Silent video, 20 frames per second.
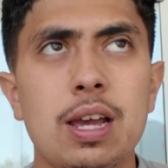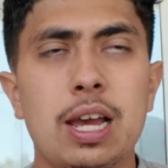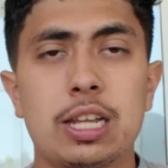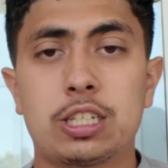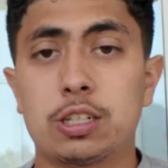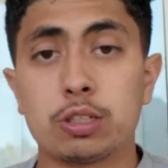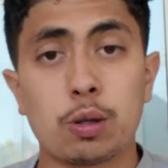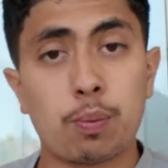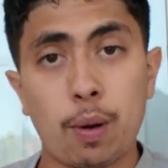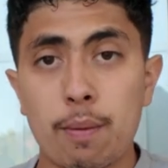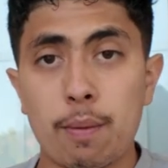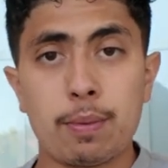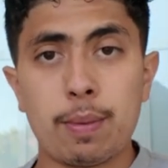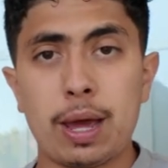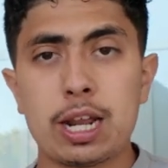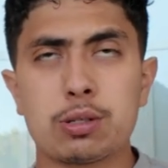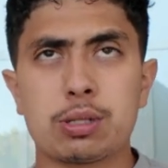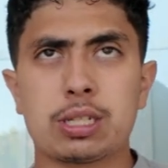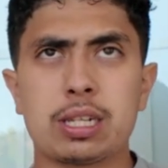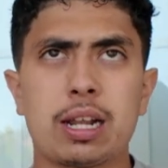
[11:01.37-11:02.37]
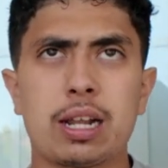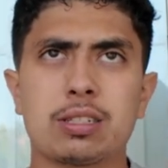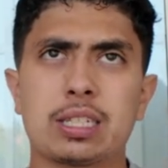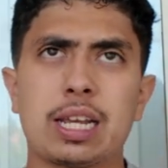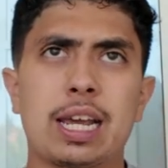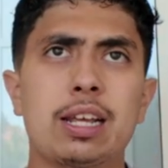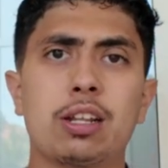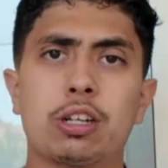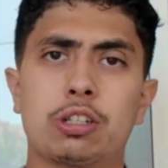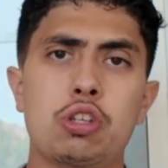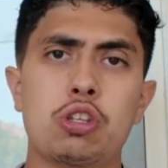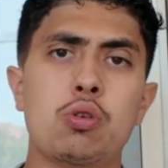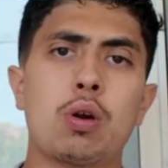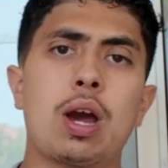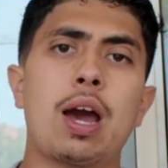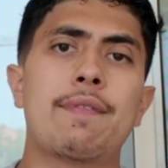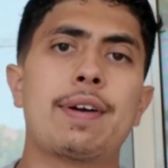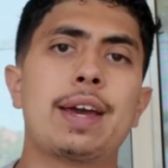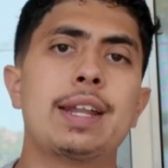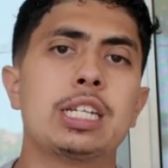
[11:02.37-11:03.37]
In terms of the property management side, I'll say, hey, look, do you
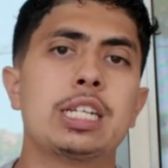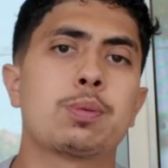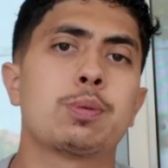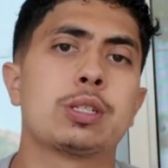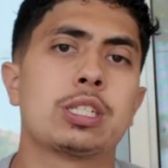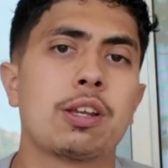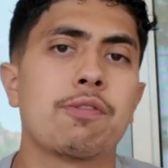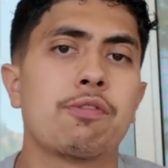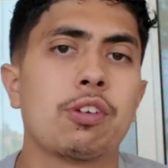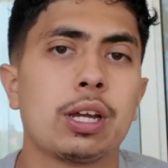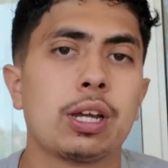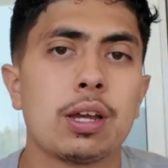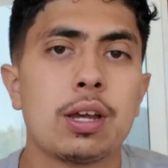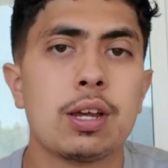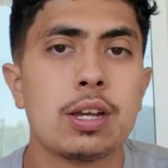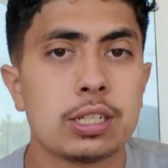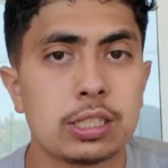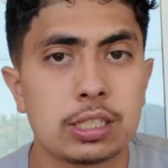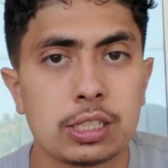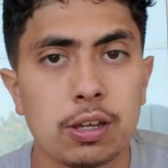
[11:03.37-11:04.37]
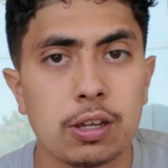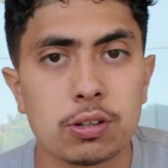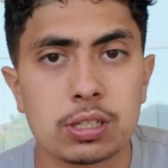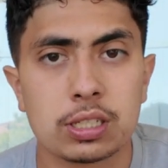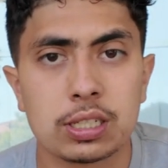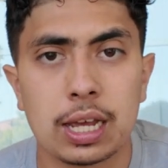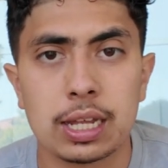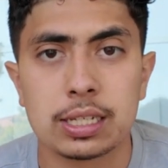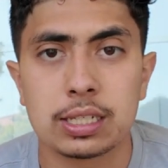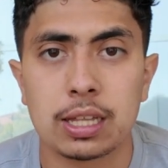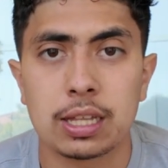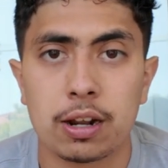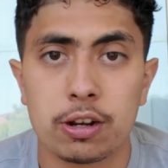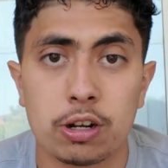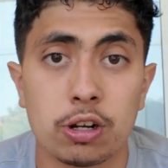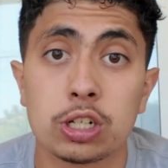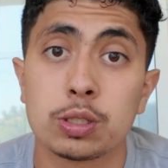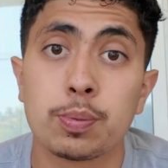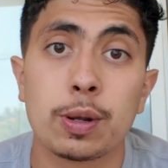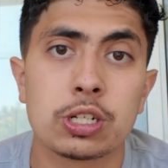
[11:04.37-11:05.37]
have any specific skill sets
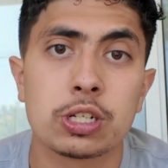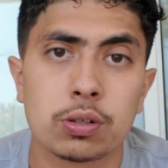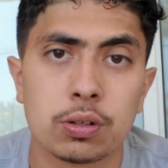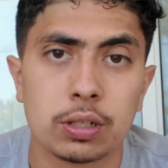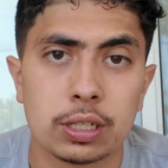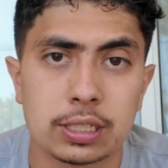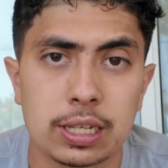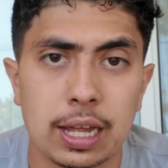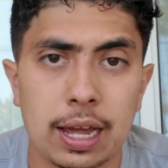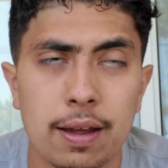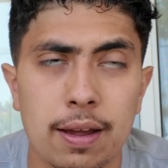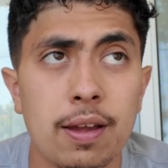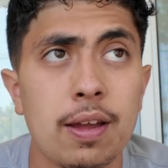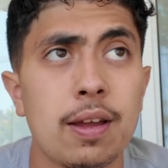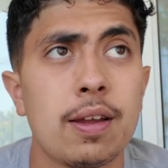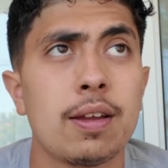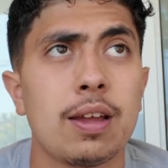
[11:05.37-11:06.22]
that you're a specialist at?